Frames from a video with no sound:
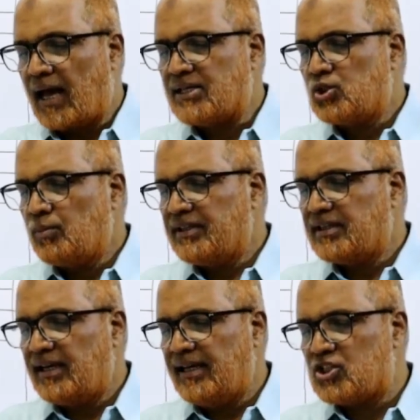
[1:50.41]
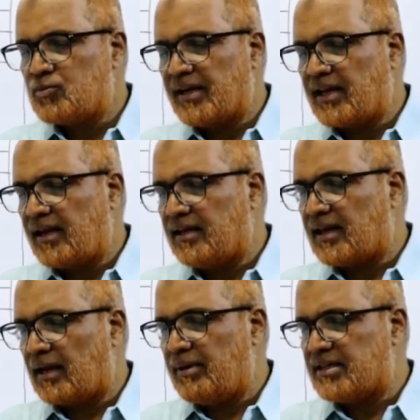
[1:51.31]
Assuming that each mechanic
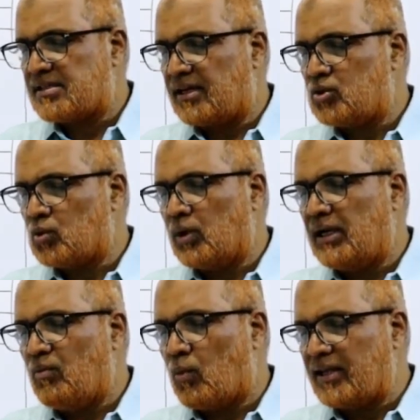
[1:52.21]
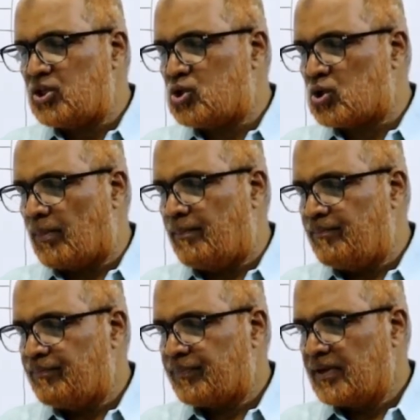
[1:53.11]
can be assigned to only one job,
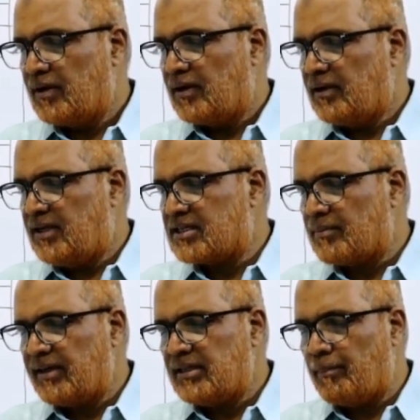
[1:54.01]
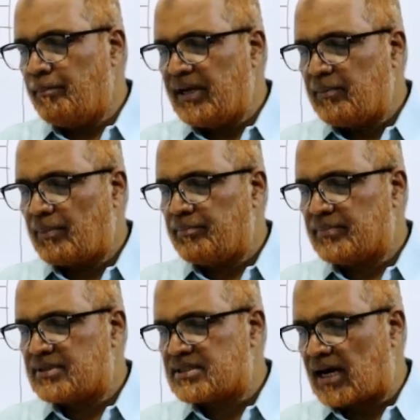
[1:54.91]
determine the
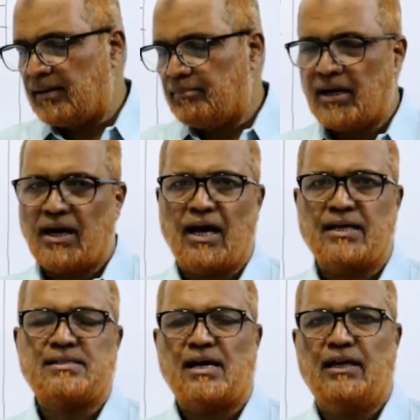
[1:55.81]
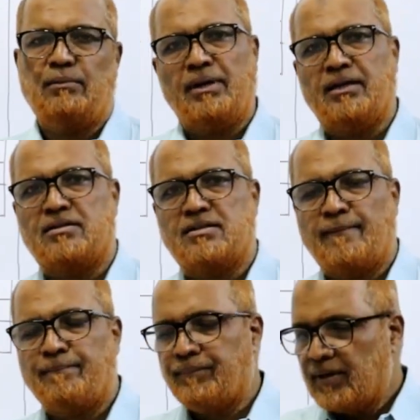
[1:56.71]
minimum time
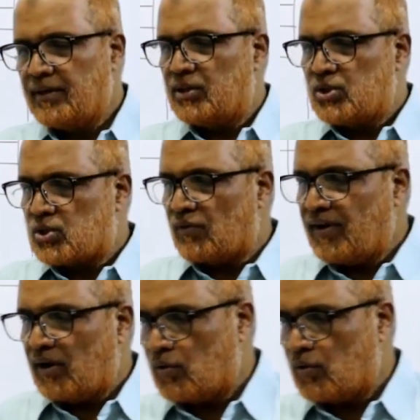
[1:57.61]
assignment. So we